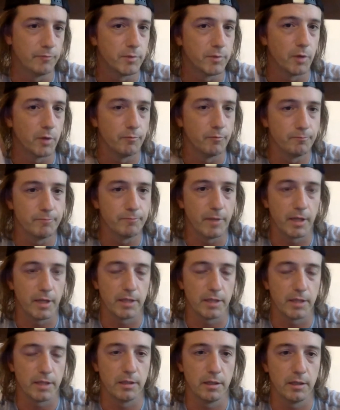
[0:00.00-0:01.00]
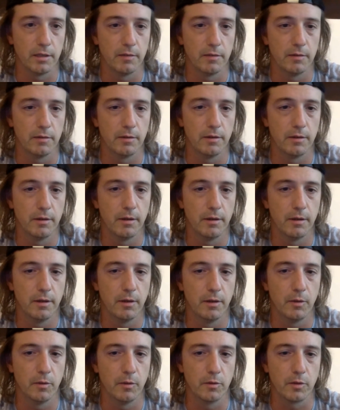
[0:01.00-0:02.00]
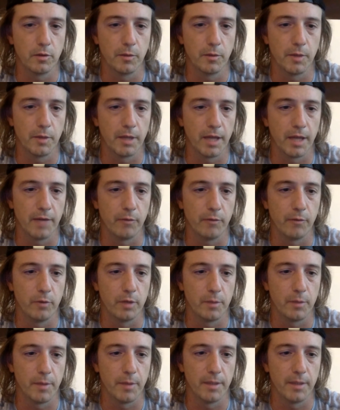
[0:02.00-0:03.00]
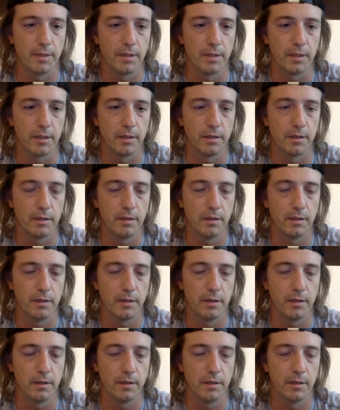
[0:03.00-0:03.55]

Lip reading: So I think there's going to be a lot of really amazing